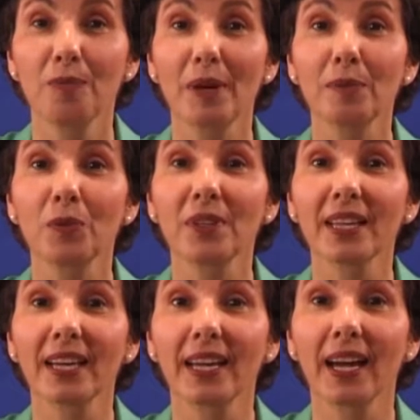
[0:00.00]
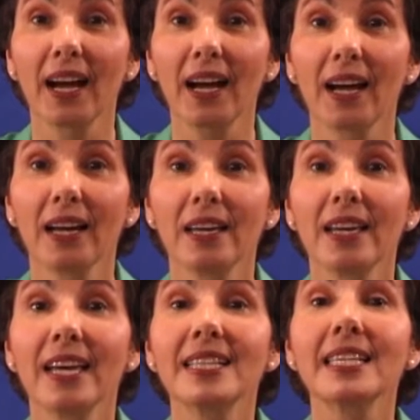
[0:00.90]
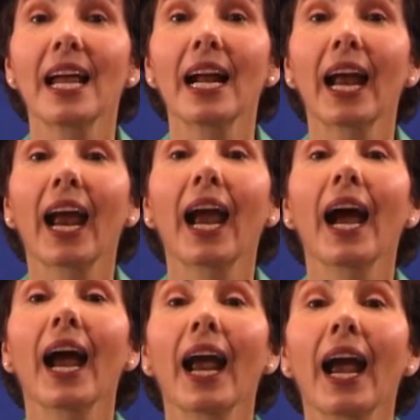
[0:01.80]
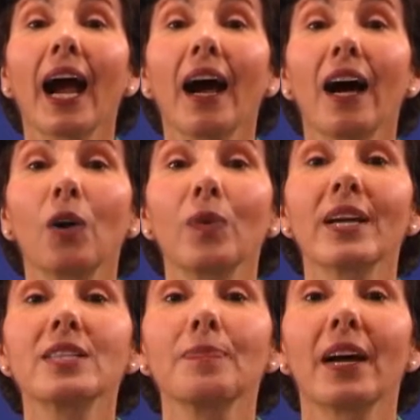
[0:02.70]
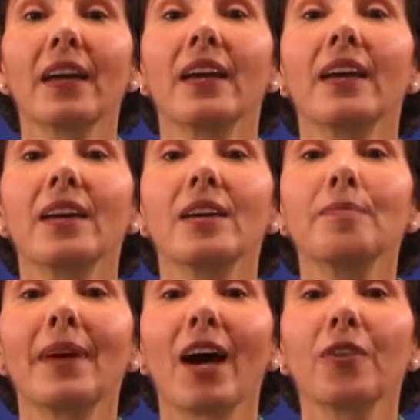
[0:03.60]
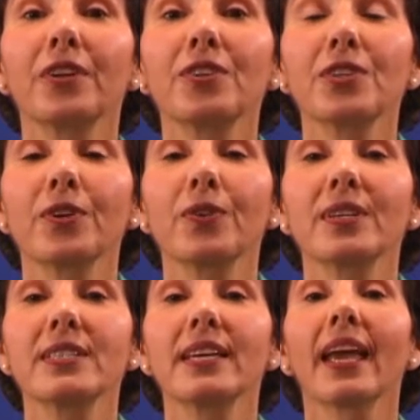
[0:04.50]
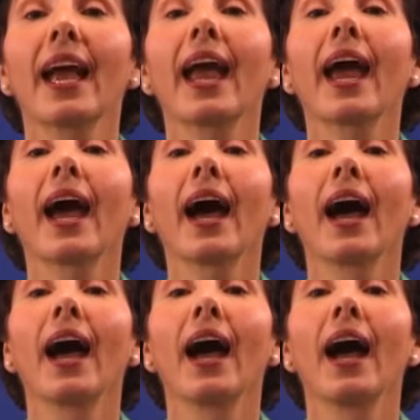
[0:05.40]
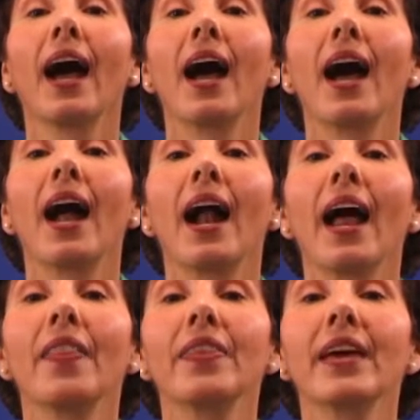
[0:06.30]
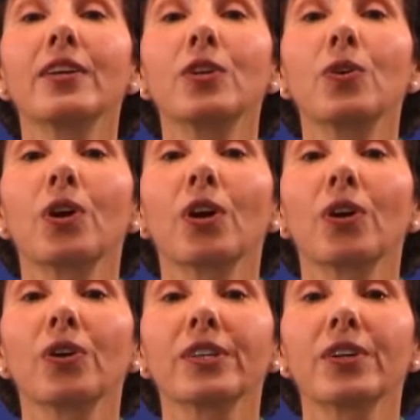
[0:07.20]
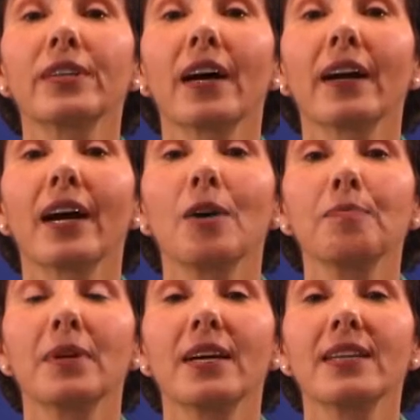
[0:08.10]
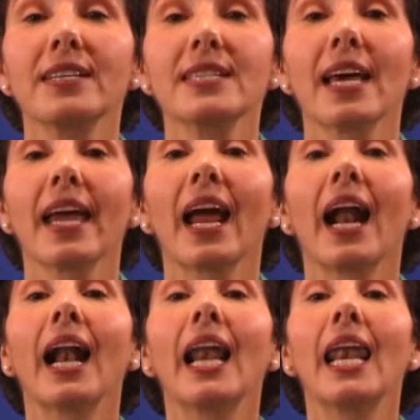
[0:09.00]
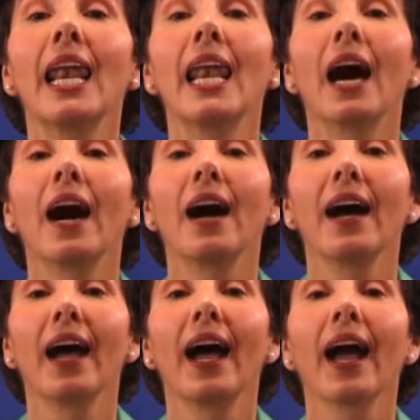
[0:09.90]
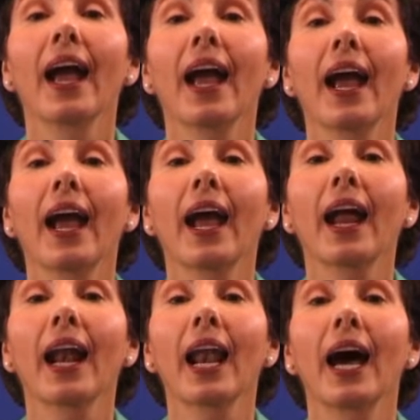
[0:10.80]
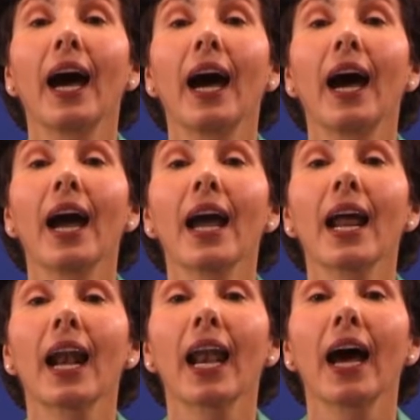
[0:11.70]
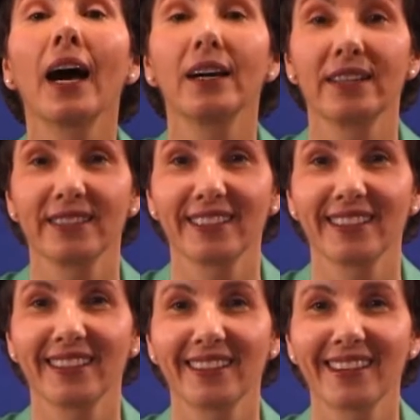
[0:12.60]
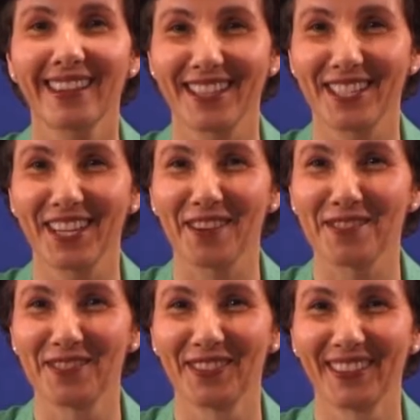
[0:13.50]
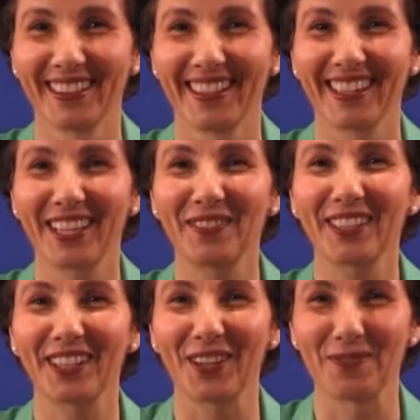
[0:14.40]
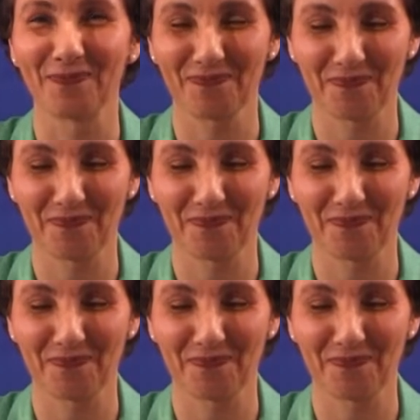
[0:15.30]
Remember, with K, it's K, K. I'll raise my mouth here so you can see K. And then you curl your tongue up to say La. Kla, kla. That's tough. Give it a go.